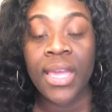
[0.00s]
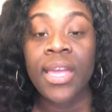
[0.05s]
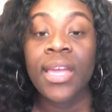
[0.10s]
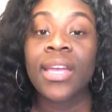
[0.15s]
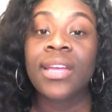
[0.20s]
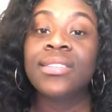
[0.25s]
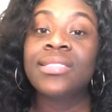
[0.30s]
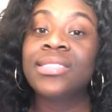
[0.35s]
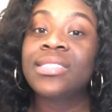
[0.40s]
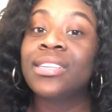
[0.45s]

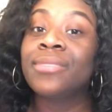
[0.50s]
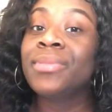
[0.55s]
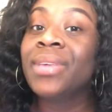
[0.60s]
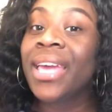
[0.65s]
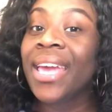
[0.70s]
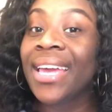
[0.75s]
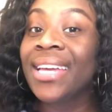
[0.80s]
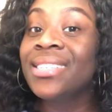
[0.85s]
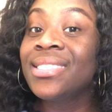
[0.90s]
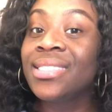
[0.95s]
In some
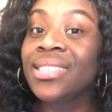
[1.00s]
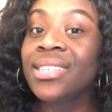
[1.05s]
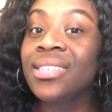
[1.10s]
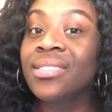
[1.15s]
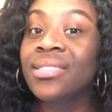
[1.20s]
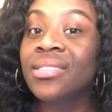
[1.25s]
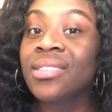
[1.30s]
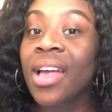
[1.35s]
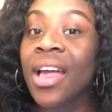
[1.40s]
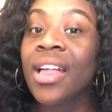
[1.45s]

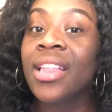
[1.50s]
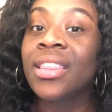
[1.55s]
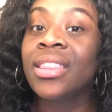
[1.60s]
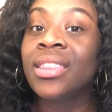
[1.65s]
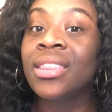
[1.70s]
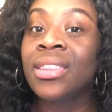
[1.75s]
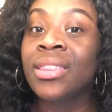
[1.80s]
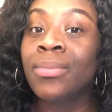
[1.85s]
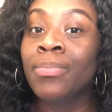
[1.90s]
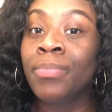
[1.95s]
cases,
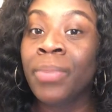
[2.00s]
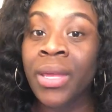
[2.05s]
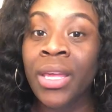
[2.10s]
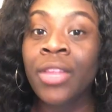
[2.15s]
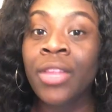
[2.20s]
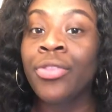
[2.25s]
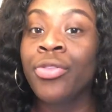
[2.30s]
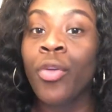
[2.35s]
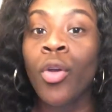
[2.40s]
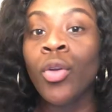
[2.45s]

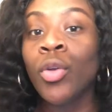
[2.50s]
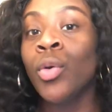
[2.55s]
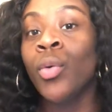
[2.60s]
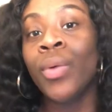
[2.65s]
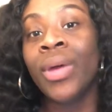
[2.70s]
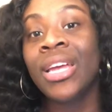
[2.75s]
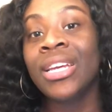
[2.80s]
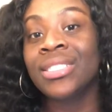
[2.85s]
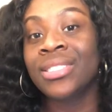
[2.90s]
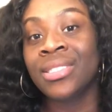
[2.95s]
being thrown
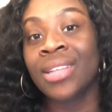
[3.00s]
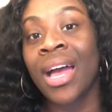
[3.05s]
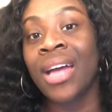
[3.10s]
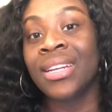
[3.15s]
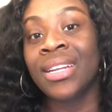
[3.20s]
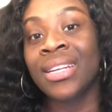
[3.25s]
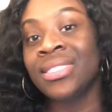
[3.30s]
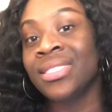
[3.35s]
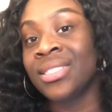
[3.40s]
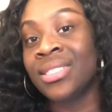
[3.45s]
away is not
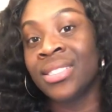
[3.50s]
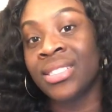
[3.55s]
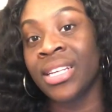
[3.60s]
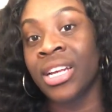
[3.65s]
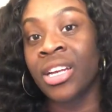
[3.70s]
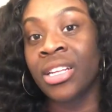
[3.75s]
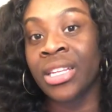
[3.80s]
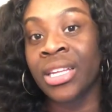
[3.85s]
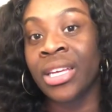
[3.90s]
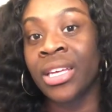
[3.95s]

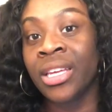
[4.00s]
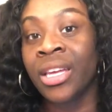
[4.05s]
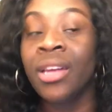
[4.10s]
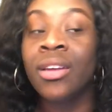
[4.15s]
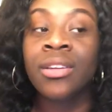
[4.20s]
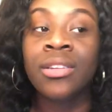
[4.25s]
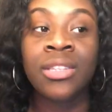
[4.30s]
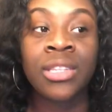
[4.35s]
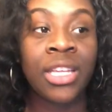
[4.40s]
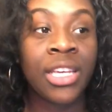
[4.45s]
necessarily
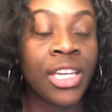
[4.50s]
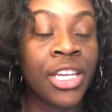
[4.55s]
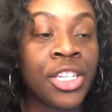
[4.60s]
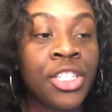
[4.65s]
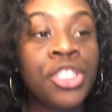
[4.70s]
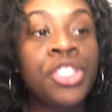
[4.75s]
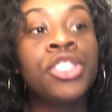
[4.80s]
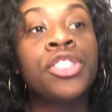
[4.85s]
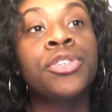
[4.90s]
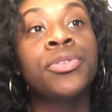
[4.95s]
the
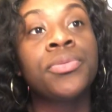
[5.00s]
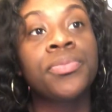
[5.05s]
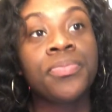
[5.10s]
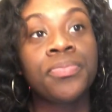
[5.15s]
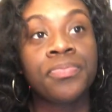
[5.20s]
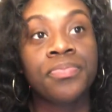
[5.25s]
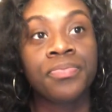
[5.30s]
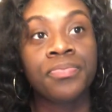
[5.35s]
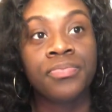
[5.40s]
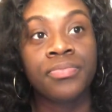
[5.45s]
issue.
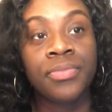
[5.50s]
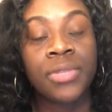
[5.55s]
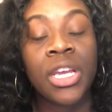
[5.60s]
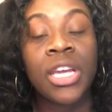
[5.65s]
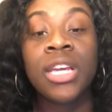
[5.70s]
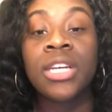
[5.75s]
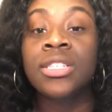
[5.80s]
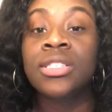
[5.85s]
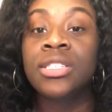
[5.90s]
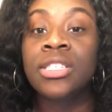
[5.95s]

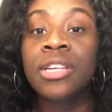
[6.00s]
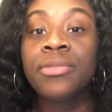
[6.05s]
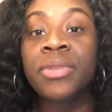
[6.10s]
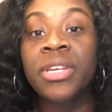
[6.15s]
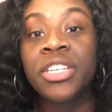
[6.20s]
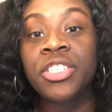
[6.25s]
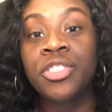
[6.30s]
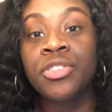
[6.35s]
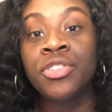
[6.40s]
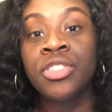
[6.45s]
Some
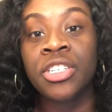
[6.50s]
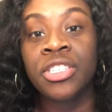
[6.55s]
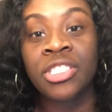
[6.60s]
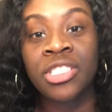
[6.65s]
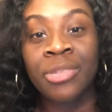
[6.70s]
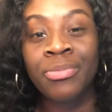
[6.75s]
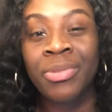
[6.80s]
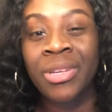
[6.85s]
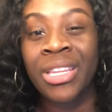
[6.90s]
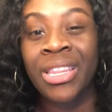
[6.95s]
issues are
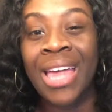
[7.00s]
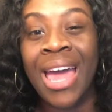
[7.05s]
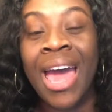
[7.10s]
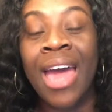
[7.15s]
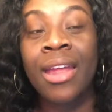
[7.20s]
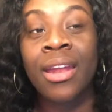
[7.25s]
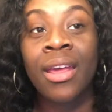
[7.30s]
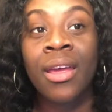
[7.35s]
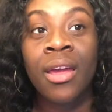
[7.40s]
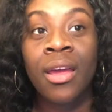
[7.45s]
simply
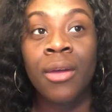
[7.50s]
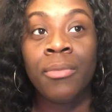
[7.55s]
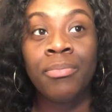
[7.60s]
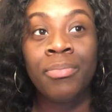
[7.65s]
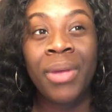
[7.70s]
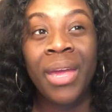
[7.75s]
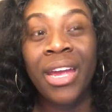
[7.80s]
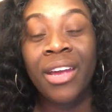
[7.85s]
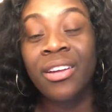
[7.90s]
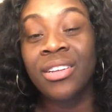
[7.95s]
that
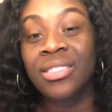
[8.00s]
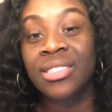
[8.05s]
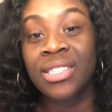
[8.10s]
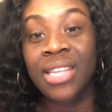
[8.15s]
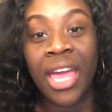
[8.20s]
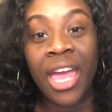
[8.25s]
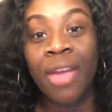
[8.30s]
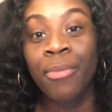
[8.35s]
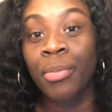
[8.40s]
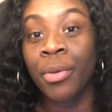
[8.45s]
parents
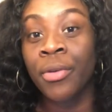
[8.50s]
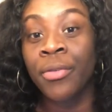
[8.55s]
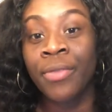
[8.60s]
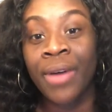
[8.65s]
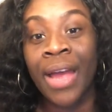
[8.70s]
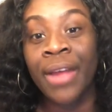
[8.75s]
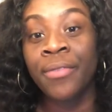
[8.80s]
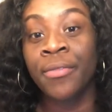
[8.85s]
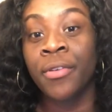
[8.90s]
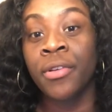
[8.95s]
can't
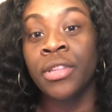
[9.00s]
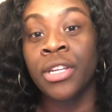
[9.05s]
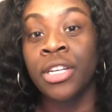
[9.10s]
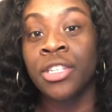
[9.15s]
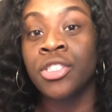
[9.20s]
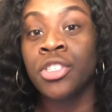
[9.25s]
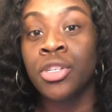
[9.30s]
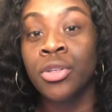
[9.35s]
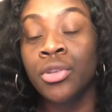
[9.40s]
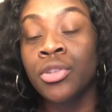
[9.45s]
provide for their
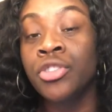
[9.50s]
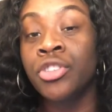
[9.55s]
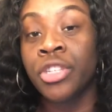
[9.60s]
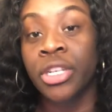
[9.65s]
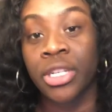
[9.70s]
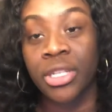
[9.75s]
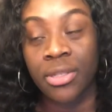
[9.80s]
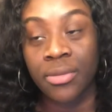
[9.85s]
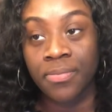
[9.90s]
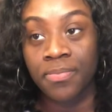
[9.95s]

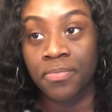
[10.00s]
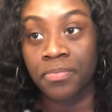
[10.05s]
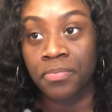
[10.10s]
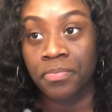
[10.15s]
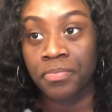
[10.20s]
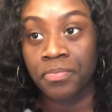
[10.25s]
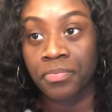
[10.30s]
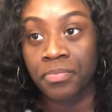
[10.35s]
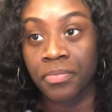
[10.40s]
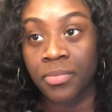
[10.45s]
children,
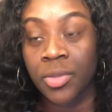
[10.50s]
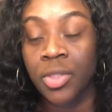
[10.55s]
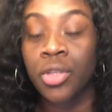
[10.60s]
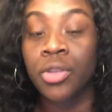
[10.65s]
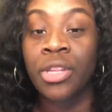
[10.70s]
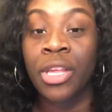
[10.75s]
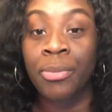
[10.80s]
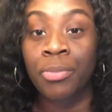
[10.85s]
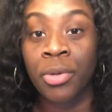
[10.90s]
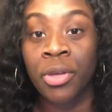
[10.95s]
so
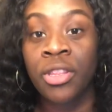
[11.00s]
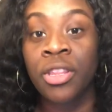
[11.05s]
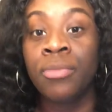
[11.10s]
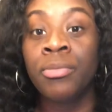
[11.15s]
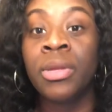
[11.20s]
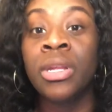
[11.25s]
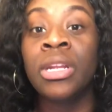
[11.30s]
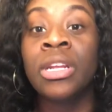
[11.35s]
they put them